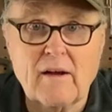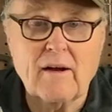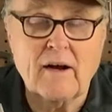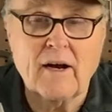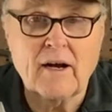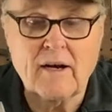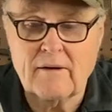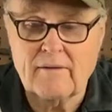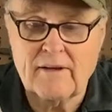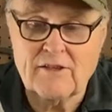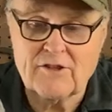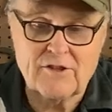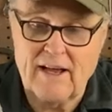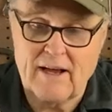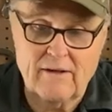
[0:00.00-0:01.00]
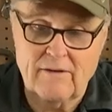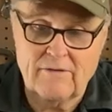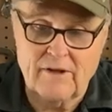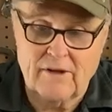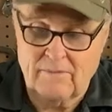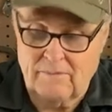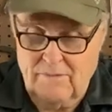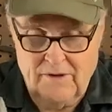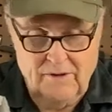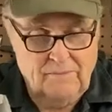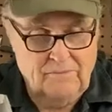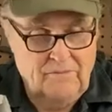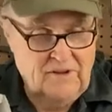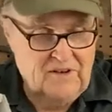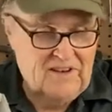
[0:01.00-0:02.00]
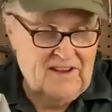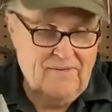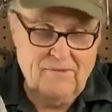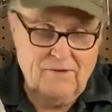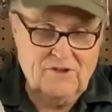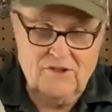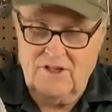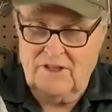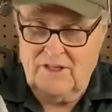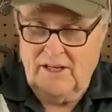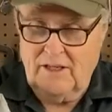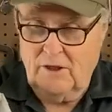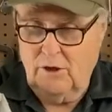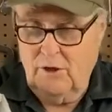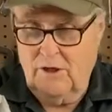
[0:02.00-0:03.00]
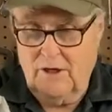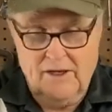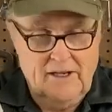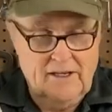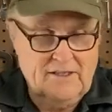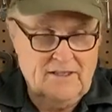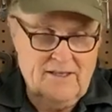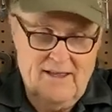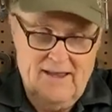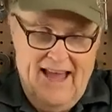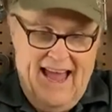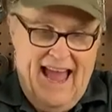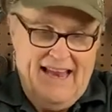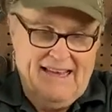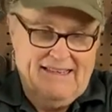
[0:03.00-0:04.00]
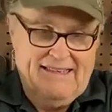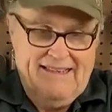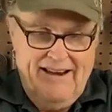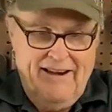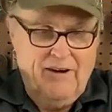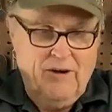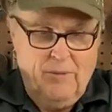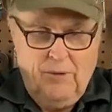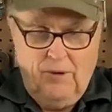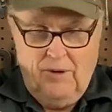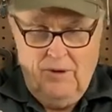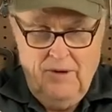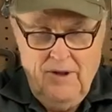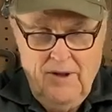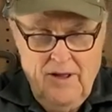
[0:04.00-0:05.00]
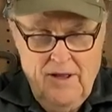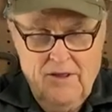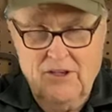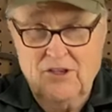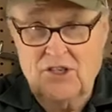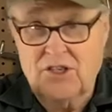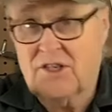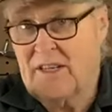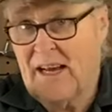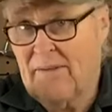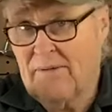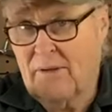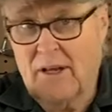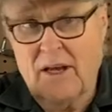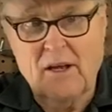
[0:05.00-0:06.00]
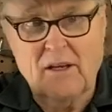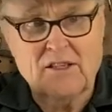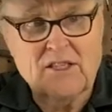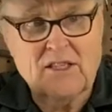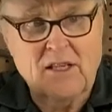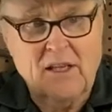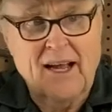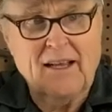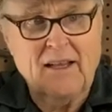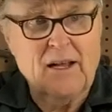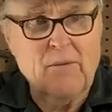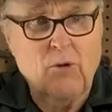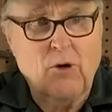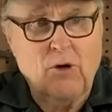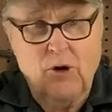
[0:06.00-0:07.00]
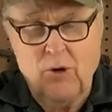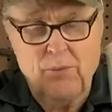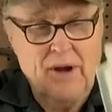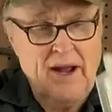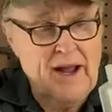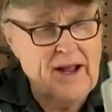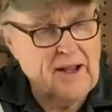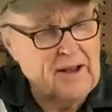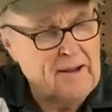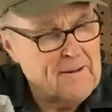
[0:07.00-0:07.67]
uh, it's that the, the, the differences in look is that terrible. This is definitely slightly more opaque.